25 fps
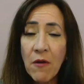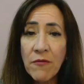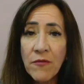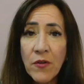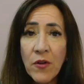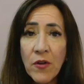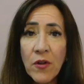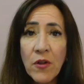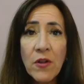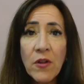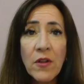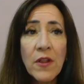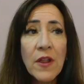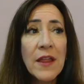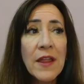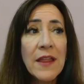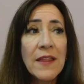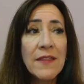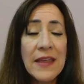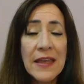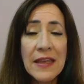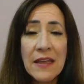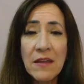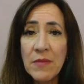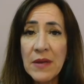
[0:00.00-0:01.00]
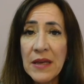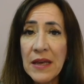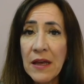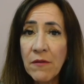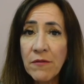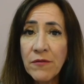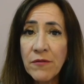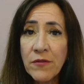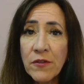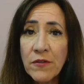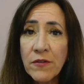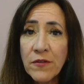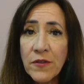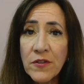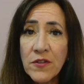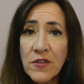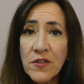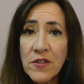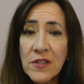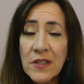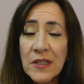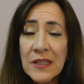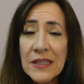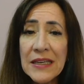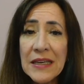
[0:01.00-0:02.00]
helpful. They can be helpful for
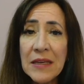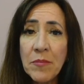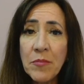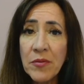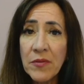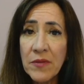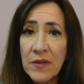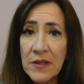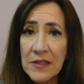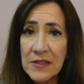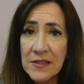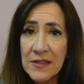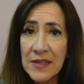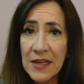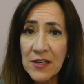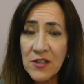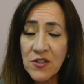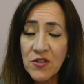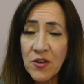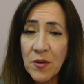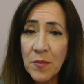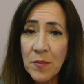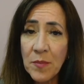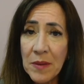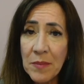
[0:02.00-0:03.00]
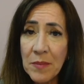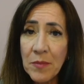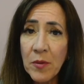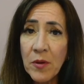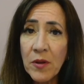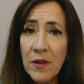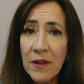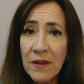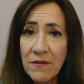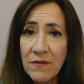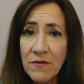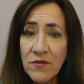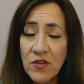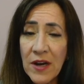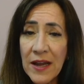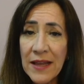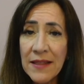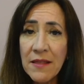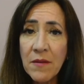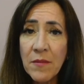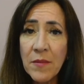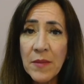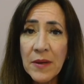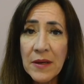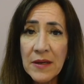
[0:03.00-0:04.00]
sleep, et cetera. People have
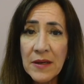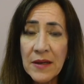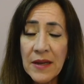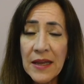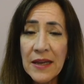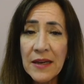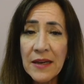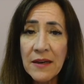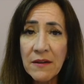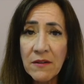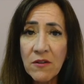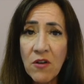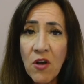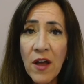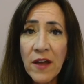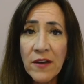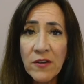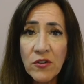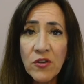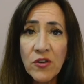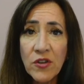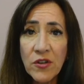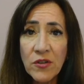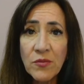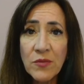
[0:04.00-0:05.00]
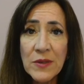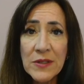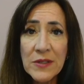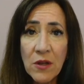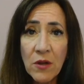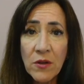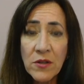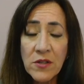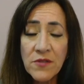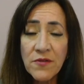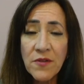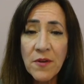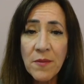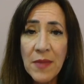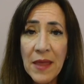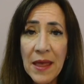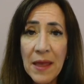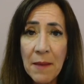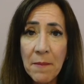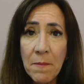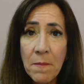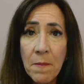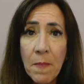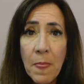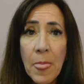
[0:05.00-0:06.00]
tried them and, and gotten good results from
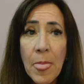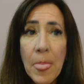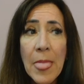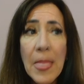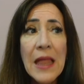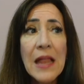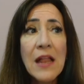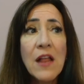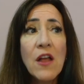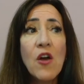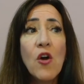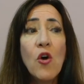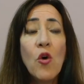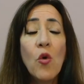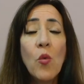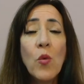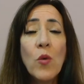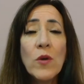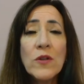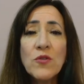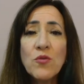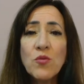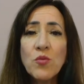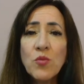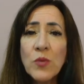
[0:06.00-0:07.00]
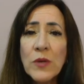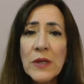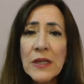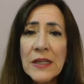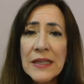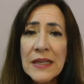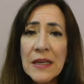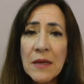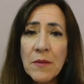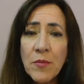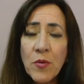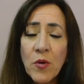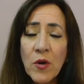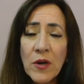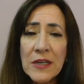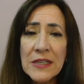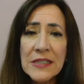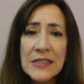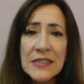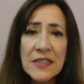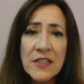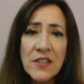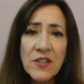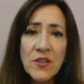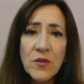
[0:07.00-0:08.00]
them. What's really
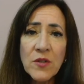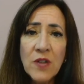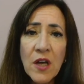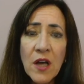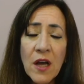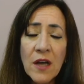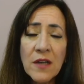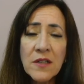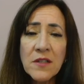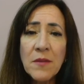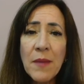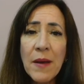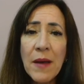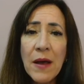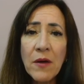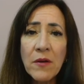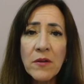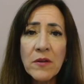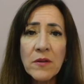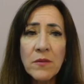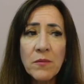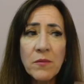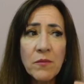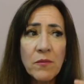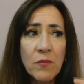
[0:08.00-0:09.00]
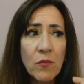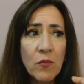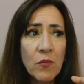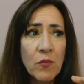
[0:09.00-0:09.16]
important, since you talked about,